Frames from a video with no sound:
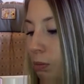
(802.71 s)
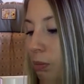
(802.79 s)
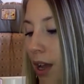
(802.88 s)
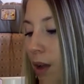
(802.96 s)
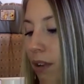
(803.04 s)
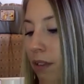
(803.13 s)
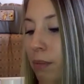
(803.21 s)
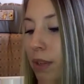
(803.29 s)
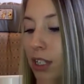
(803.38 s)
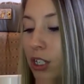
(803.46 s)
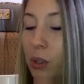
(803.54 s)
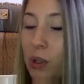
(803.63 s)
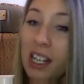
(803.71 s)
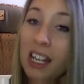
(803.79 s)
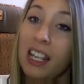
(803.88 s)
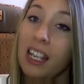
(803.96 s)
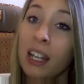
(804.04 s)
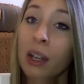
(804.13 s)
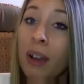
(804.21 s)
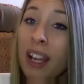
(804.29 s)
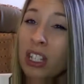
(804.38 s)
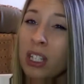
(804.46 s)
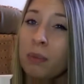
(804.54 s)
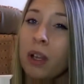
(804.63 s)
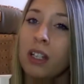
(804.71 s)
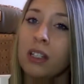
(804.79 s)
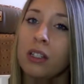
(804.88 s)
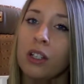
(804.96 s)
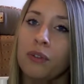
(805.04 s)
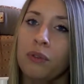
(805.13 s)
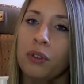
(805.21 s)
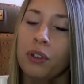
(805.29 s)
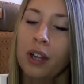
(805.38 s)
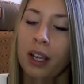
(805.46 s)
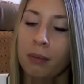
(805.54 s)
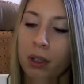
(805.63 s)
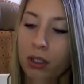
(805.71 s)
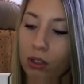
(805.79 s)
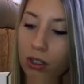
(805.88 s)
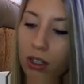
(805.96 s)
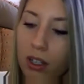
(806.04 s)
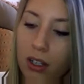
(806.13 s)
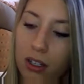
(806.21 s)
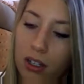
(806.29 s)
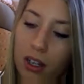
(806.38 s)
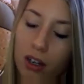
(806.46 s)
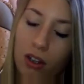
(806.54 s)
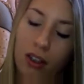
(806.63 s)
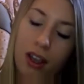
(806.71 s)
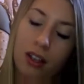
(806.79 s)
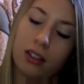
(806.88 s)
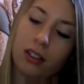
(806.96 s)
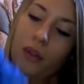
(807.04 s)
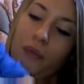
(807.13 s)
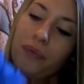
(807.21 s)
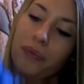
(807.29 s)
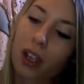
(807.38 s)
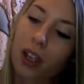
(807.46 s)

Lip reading: But we've been doing it anyways, just because it's good for their neck muscles and all that. So,